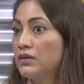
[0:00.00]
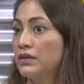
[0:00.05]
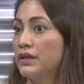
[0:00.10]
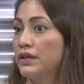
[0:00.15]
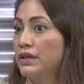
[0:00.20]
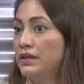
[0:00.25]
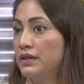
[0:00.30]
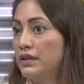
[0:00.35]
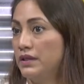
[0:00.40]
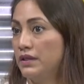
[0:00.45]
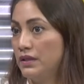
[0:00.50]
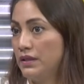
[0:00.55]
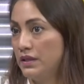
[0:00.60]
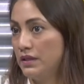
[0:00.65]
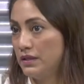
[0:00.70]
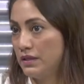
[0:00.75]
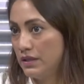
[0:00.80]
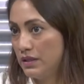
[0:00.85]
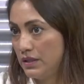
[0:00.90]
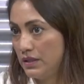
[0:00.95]
Okay,
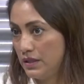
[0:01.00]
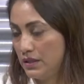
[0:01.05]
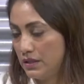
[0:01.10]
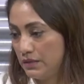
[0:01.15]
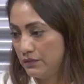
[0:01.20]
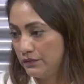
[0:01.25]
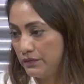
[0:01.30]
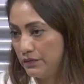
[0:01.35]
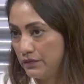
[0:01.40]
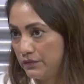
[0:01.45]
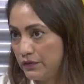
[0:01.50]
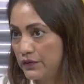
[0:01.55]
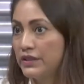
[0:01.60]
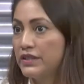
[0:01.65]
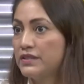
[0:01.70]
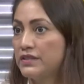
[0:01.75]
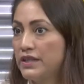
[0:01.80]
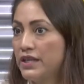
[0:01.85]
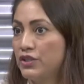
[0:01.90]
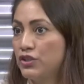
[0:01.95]
for
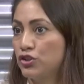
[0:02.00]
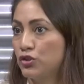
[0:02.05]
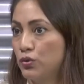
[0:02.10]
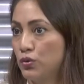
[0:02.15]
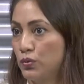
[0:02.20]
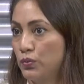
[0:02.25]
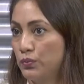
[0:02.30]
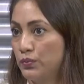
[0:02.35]
this age group.